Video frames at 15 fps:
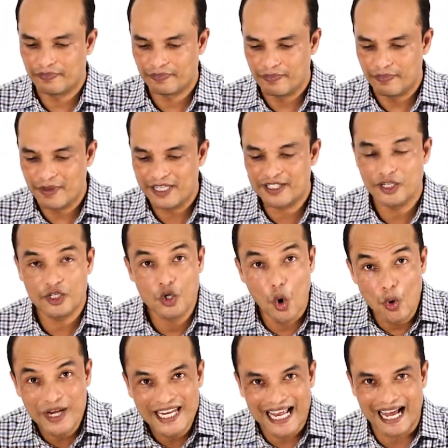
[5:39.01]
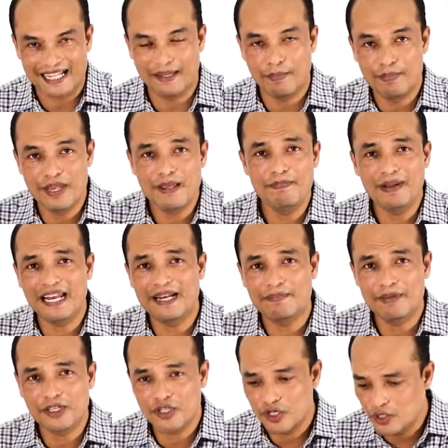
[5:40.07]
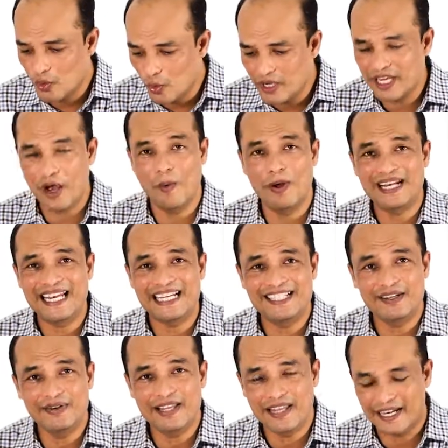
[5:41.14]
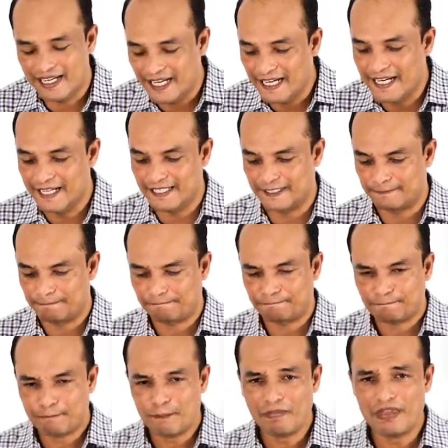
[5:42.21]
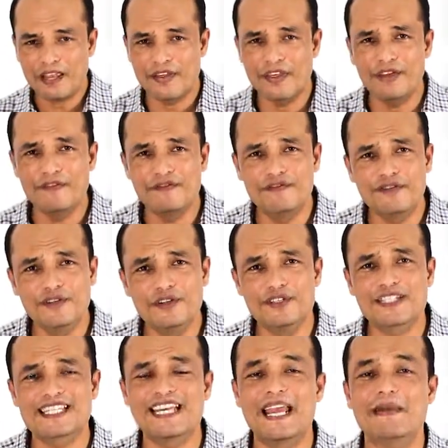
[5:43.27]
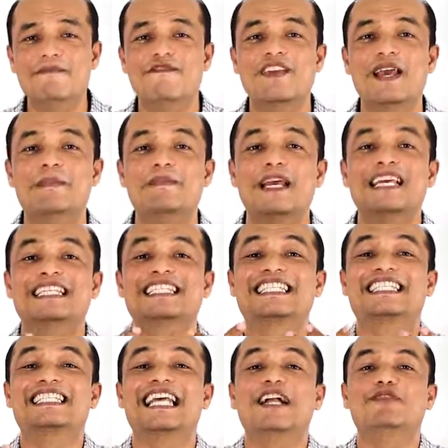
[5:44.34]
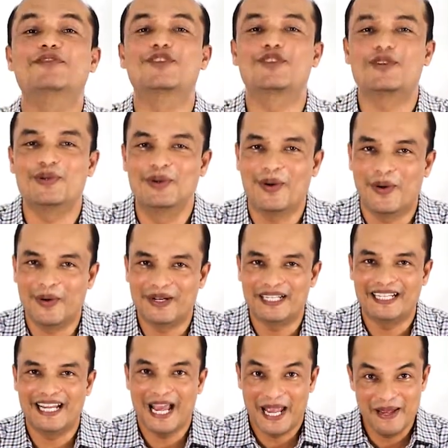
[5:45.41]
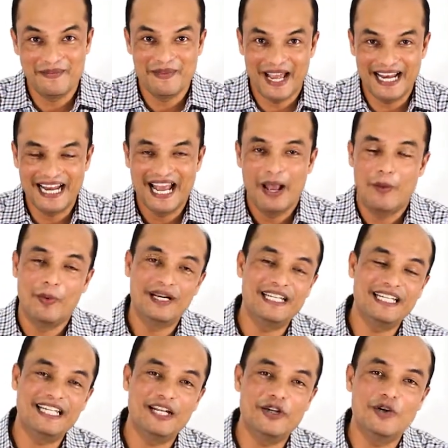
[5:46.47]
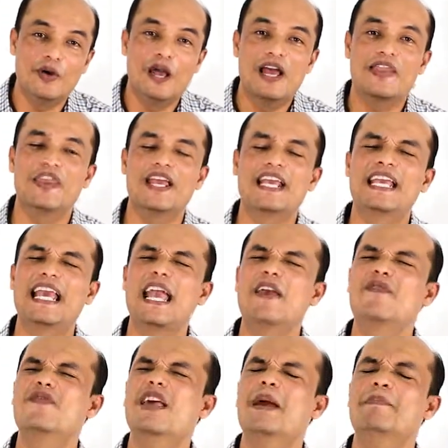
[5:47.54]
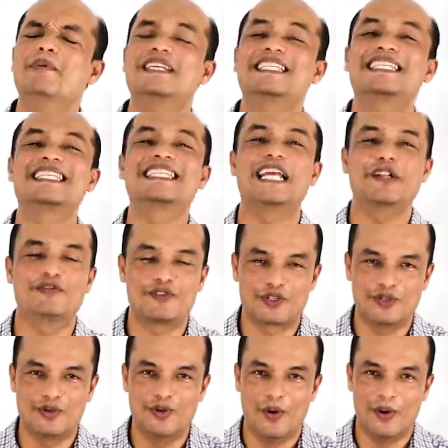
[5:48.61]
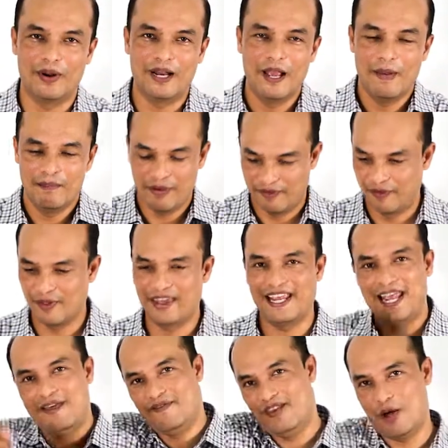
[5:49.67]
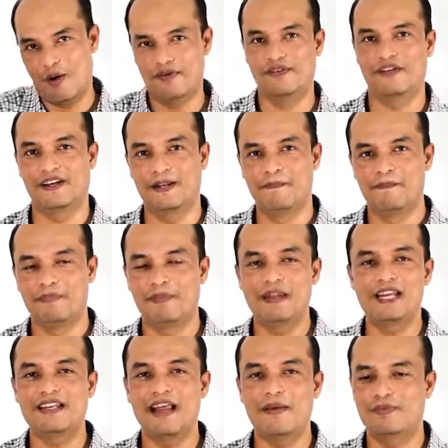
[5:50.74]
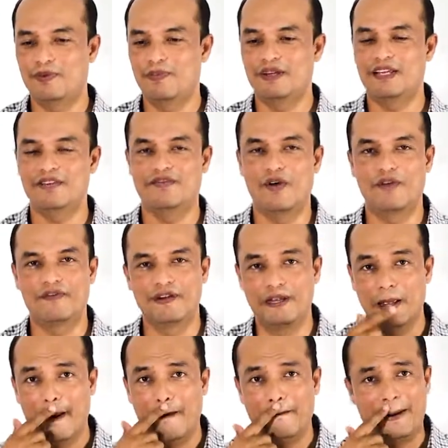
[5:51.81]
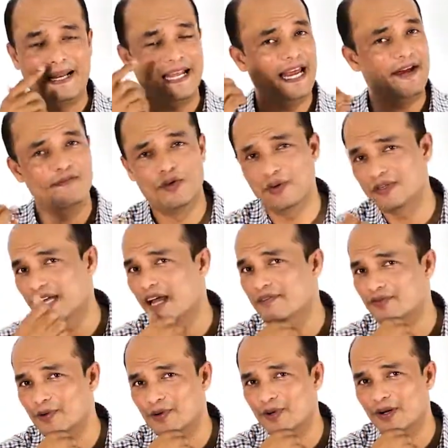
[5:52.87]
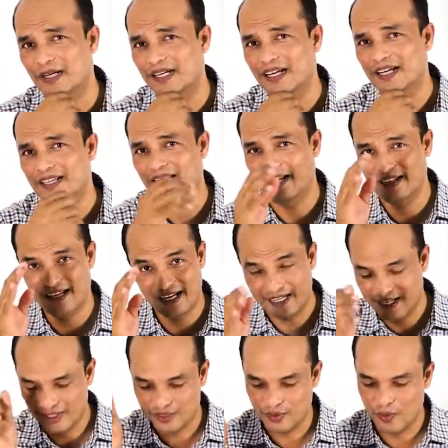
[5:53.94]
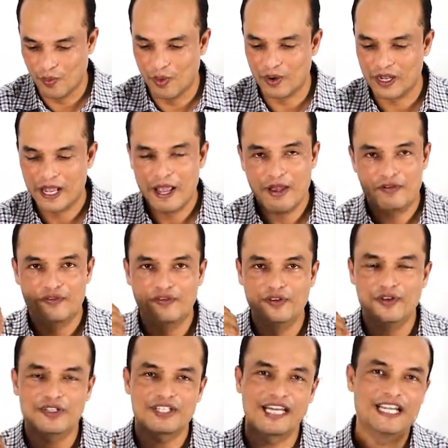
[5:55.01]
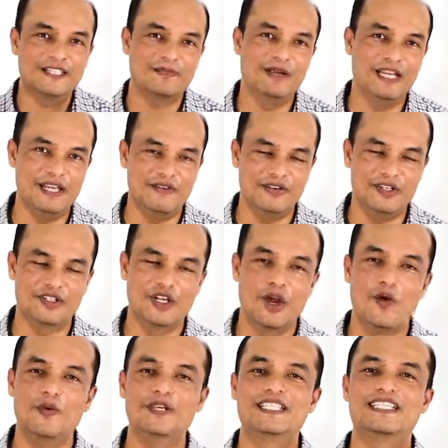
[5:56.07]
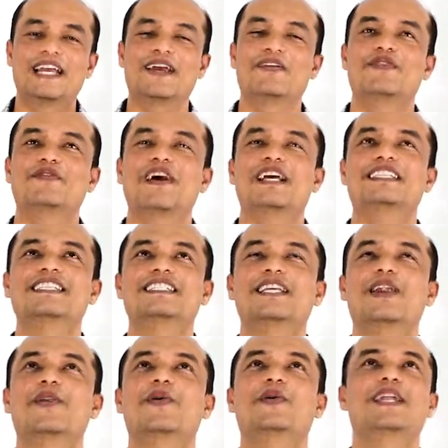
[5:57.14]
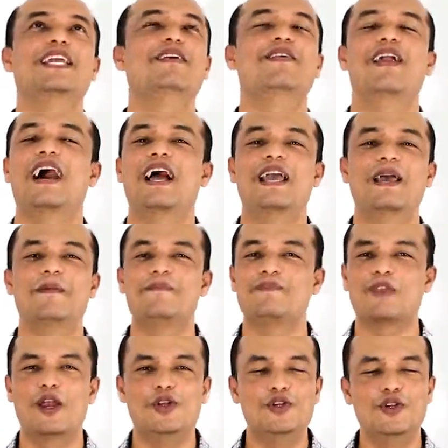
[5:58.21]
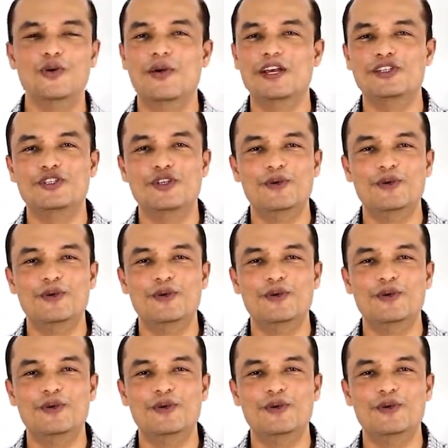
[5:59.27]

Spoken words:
the people at Macedonia, what actually they did is they first gave themselves to God. Amen. What did they do? They gave themselves to God before they gave their offering. Many times people give offering, but they have no time for God. Now that doesn't work. First, as believers, we sacrifice and say, Lord, here I am. Do as you